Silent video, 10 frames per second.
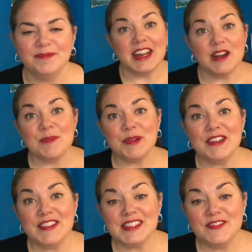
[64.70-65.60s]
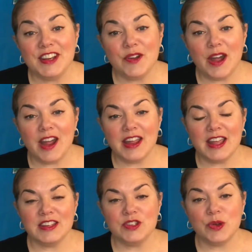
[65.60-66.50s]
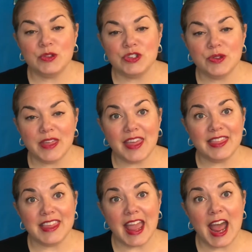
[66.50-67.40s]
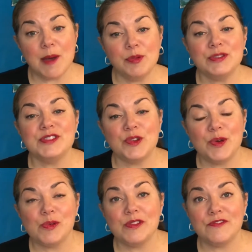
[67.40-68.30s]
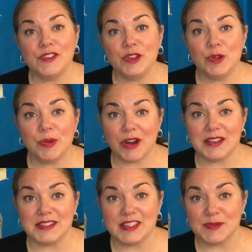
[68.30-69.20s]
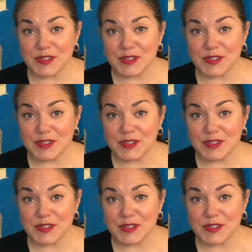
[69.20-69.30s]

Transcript: In a previous video, I had told you that the Apple score review process was